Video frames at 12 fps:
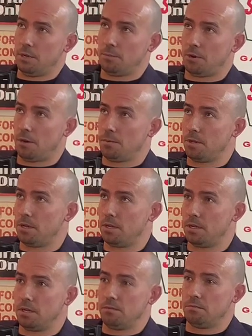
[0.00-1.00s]

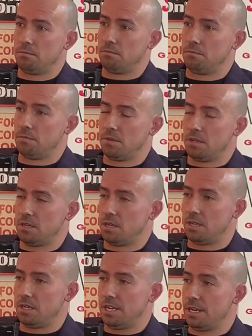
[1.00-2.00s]
probably
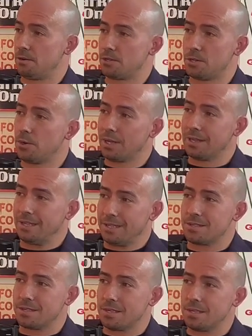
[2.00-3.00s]
a year or two at
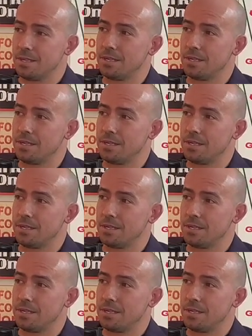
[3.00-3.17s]
least,